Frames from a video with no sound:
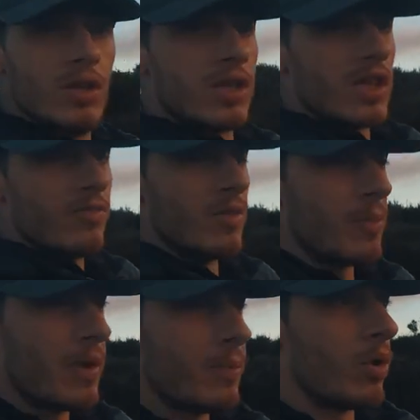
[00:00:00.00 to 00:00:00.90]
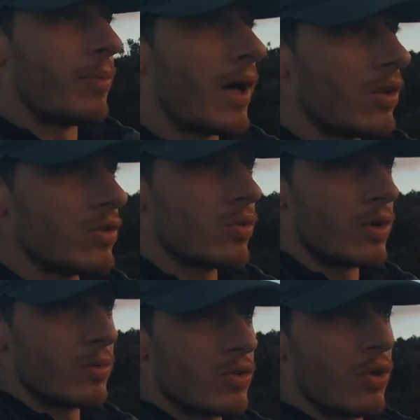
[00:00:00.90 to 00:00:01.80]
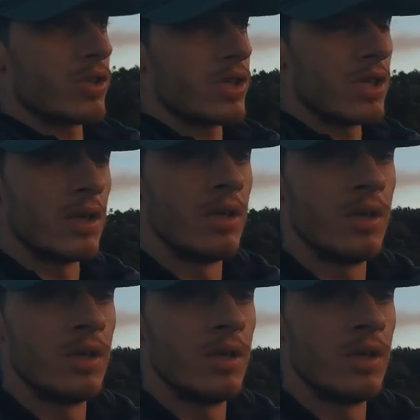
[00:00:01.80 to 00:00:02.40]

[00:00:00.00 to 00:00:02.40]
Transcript: to give me a bit more balance when I was crossing